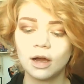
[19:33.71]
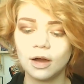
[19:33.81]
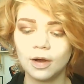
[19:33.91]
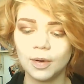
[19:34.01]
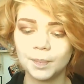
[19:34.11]

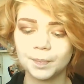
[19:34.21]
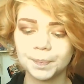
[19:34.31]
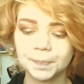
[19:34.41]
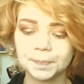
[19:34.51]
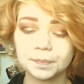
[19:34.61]

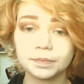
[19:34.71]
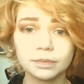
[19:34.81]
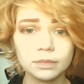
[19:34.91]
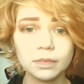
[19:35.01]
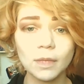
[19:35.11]

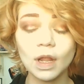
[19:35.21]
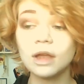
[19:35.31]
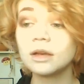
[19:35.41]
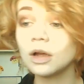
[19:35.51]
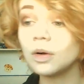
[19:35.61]

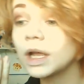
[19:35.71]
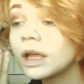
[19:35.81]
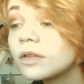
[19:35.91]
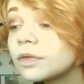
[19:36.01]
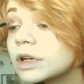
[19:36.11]
and going
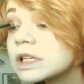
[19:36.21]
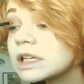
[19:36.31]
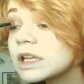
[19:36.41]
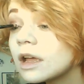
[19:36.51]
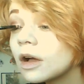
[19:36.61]
in for
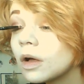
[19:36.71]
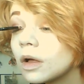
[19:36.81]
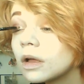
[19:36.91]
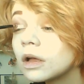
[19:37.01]
detail.